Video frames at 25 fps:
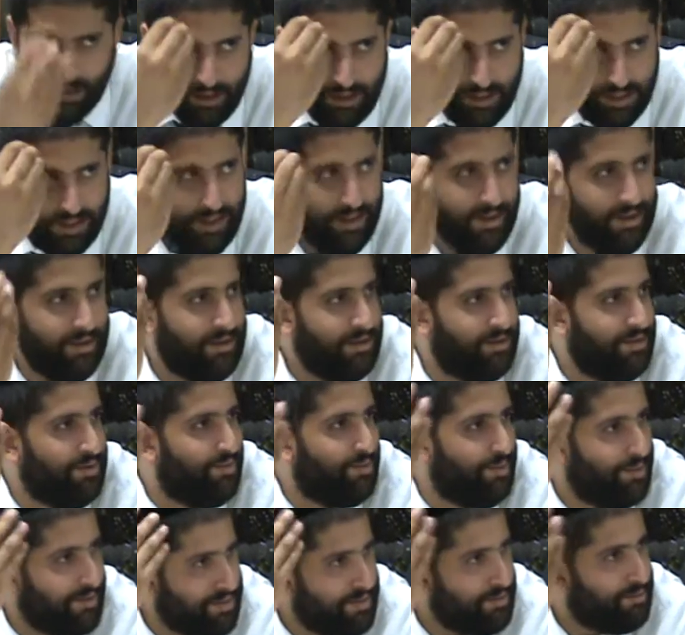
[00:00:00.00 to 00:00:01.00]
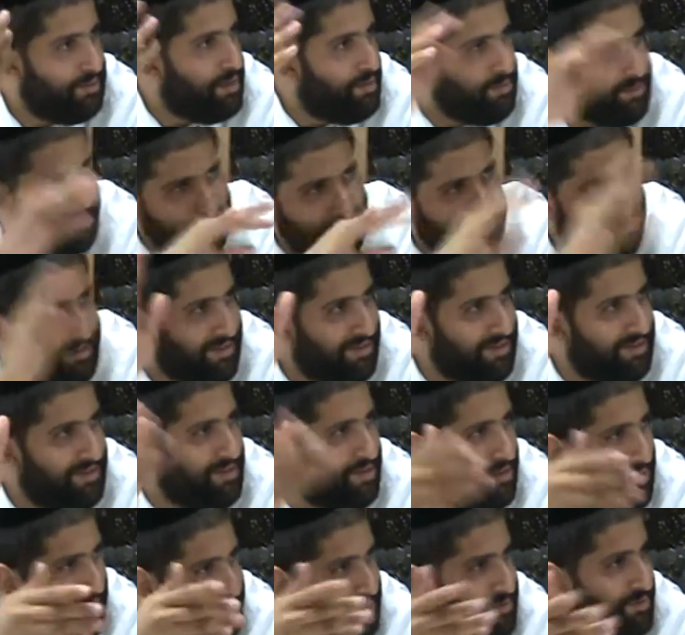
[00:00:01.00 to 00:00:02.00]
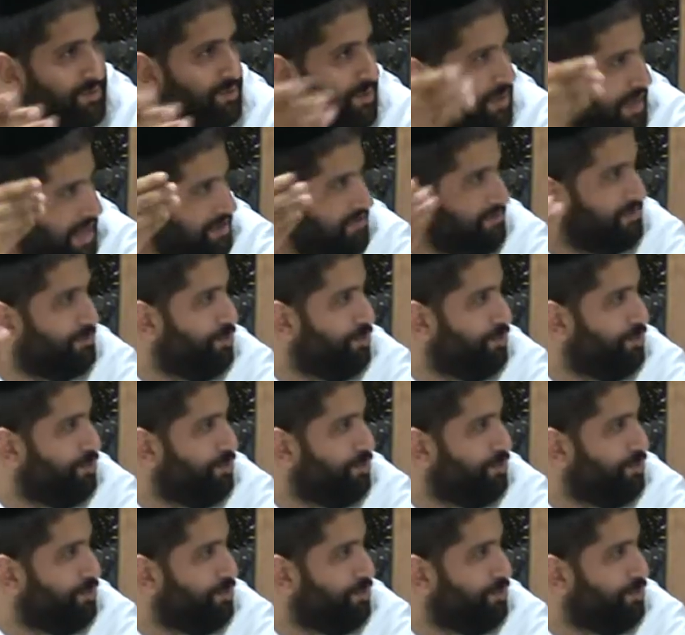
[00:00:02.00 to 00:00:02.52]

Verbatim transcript: Think a little bit. Sometimes you have